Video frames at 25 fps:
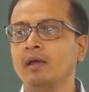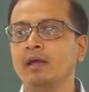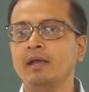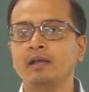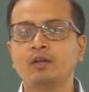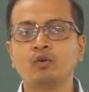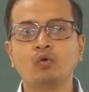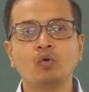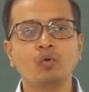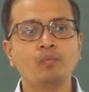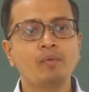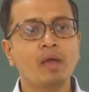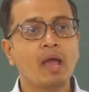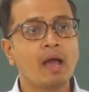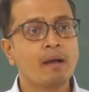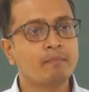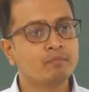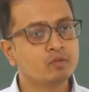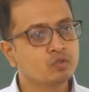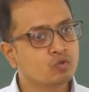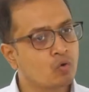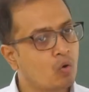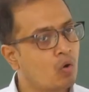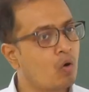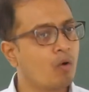It could be
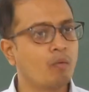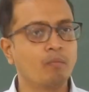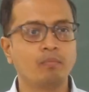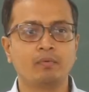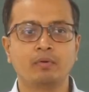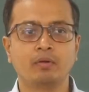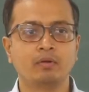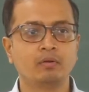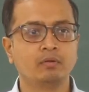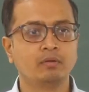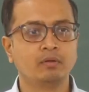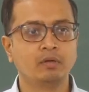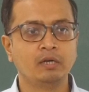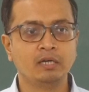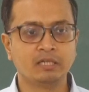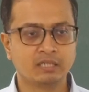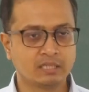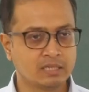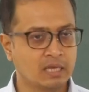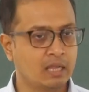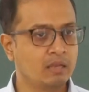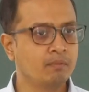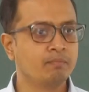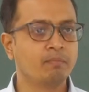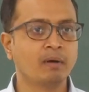absorbed
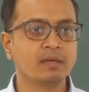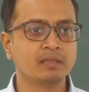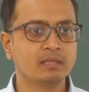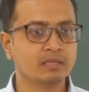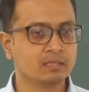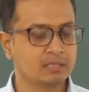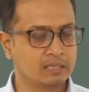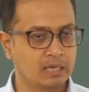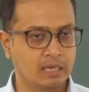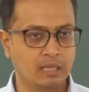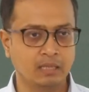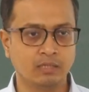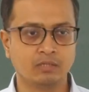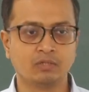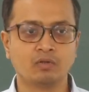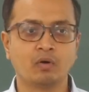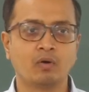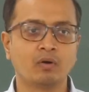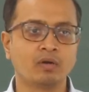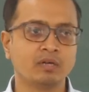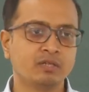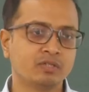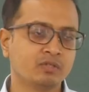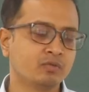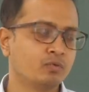itself by the cells
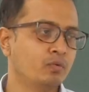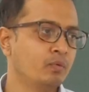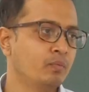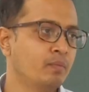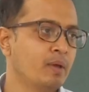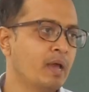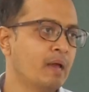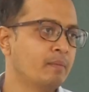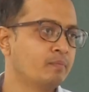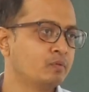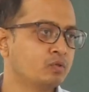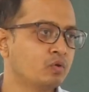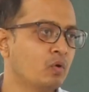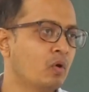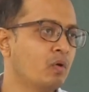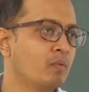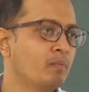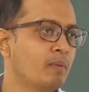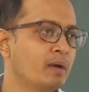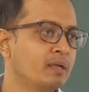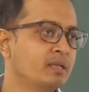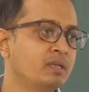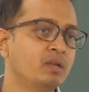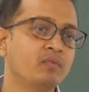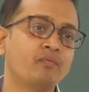or it would be
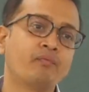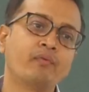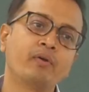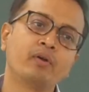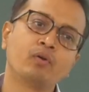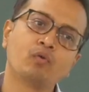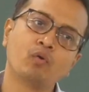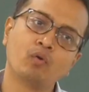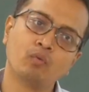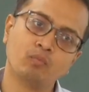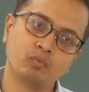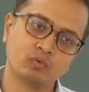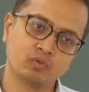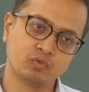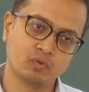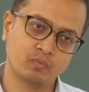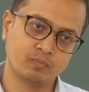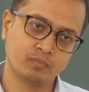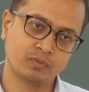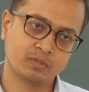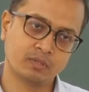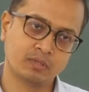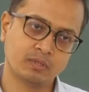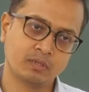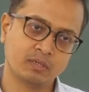absorbed by different
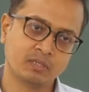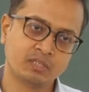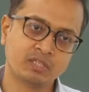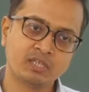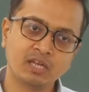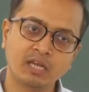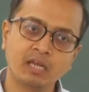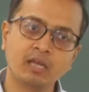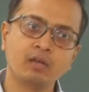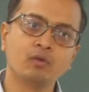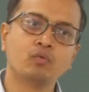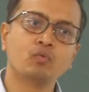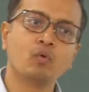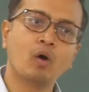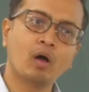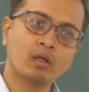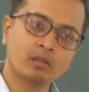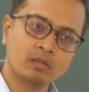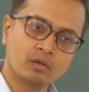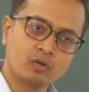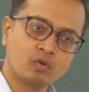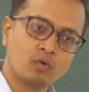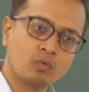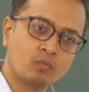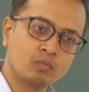chromosomes, sticking to
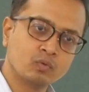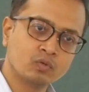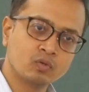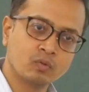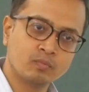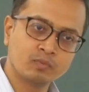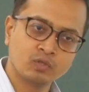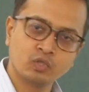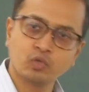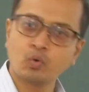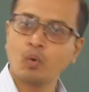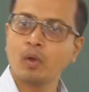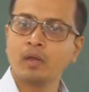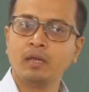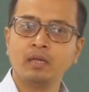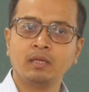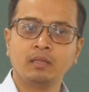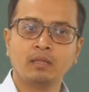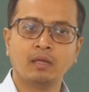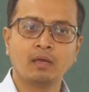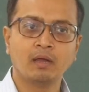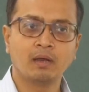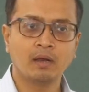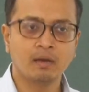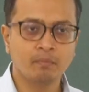other chromosomes,
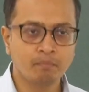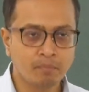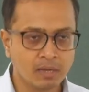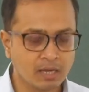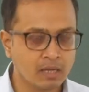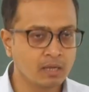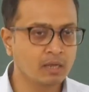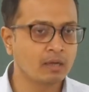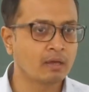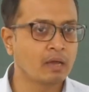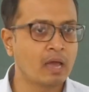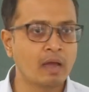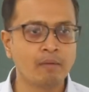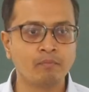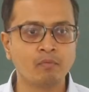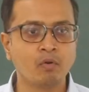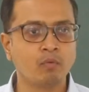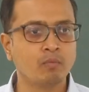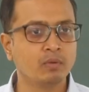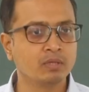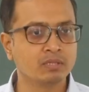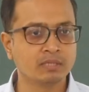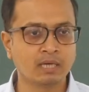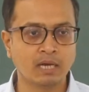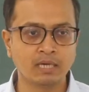joining there and making an
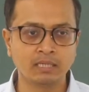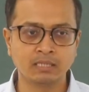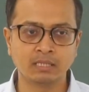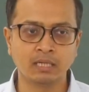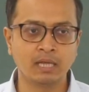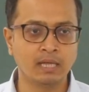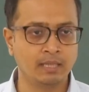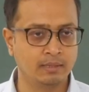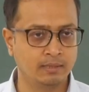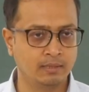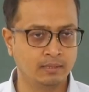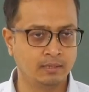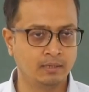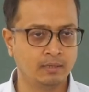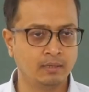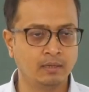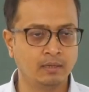abnormal size length.